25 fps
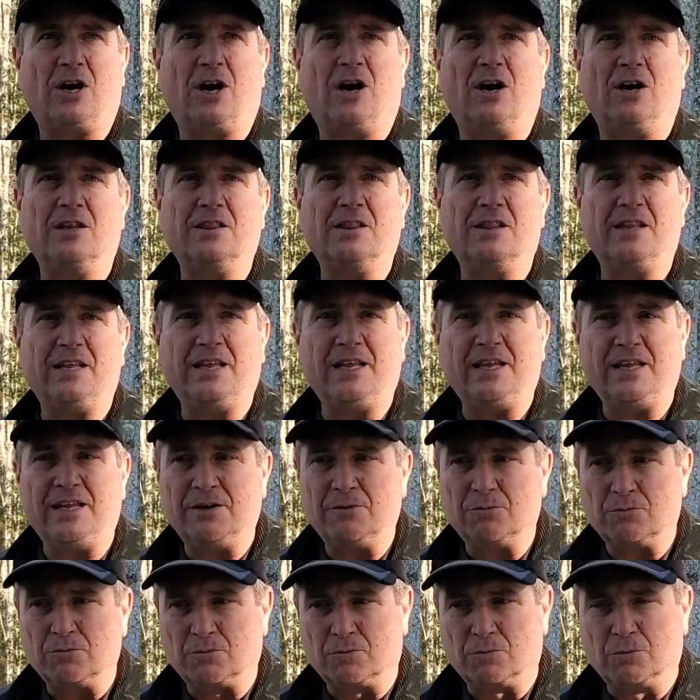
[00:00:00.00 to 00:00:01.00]
on the
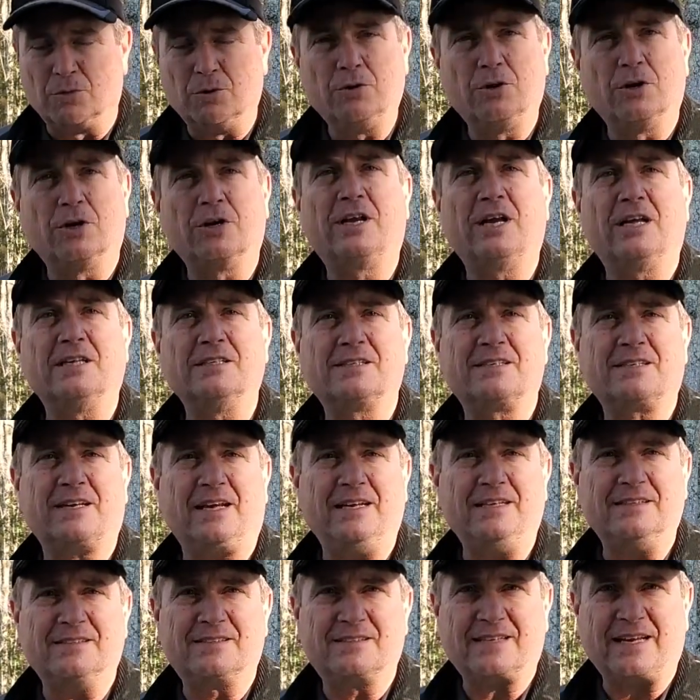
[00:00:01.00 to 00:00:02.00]
Ruger
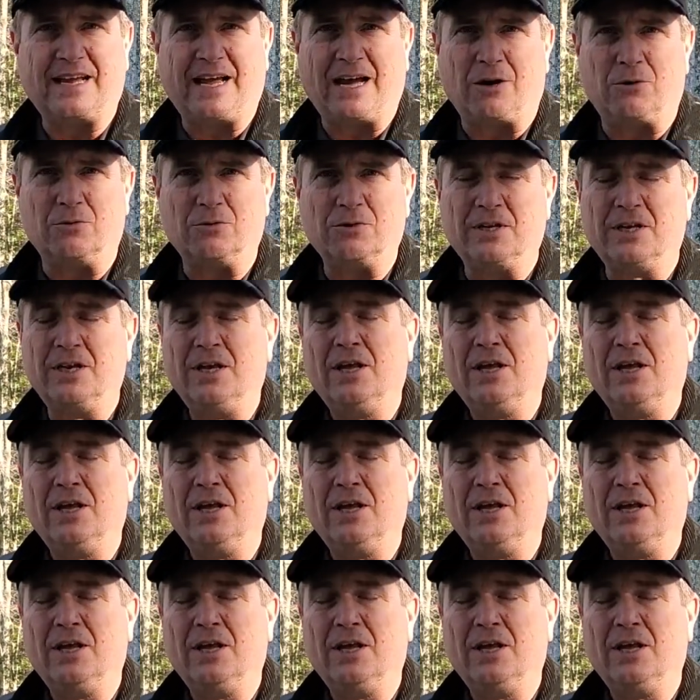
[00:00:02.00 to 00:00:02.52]
Gunsite Scout.